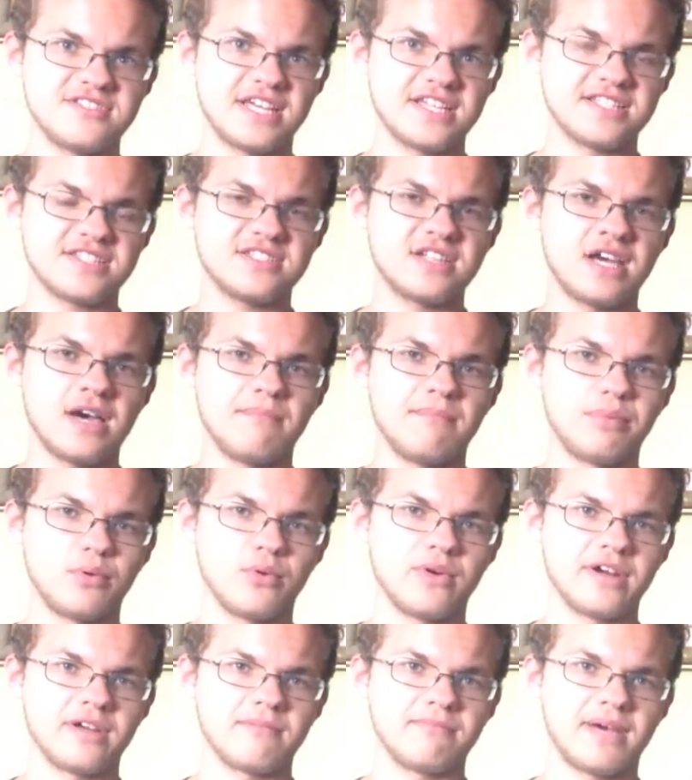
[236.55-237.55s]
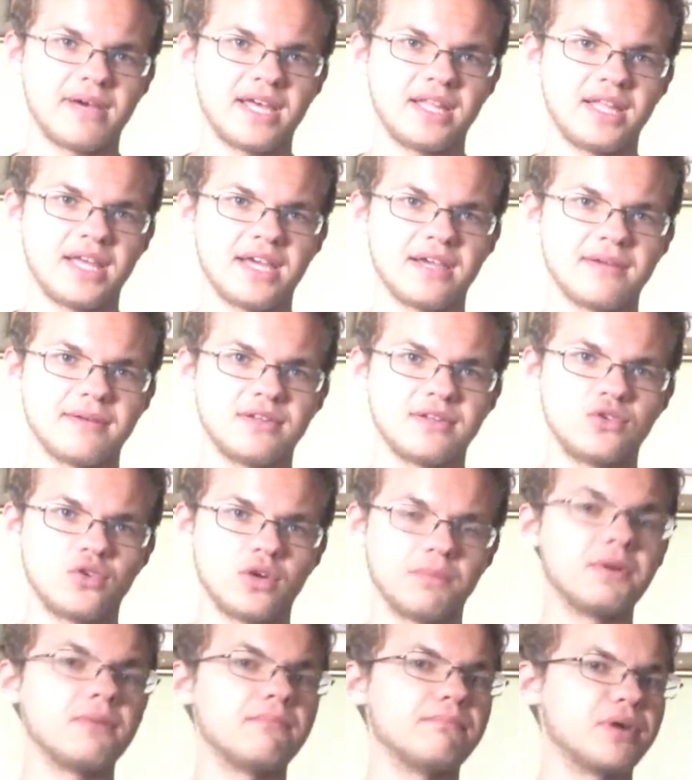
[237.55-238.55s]
that's not boring by like
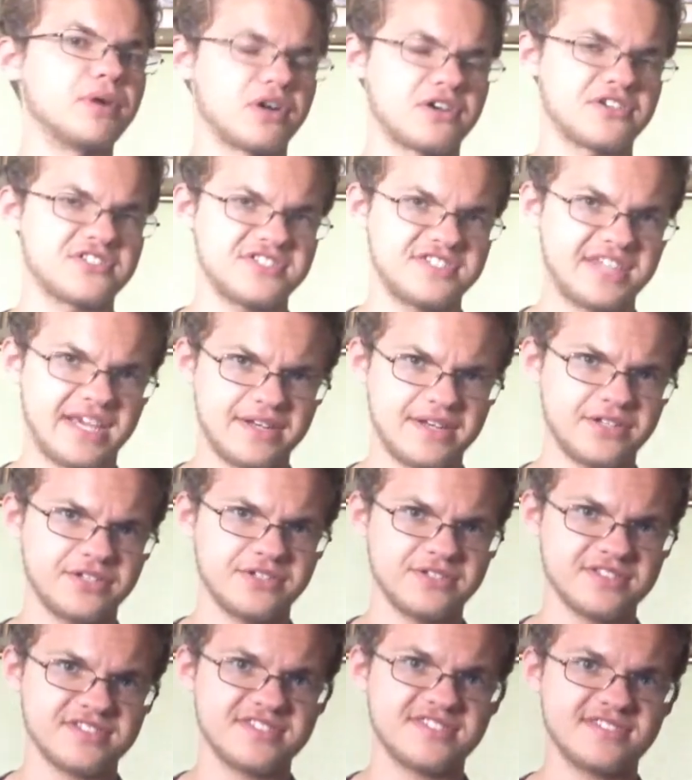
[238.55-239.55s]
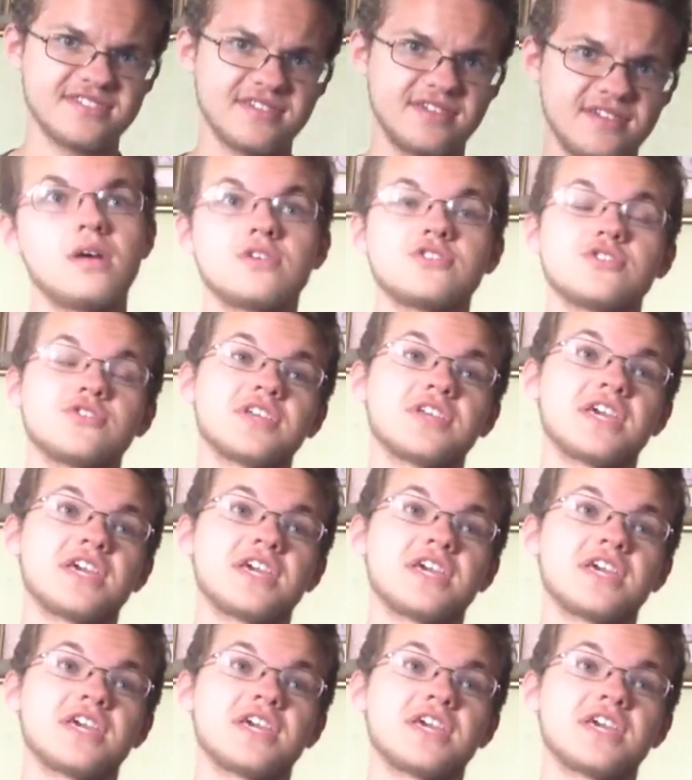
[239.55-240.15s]
normal book standards. So the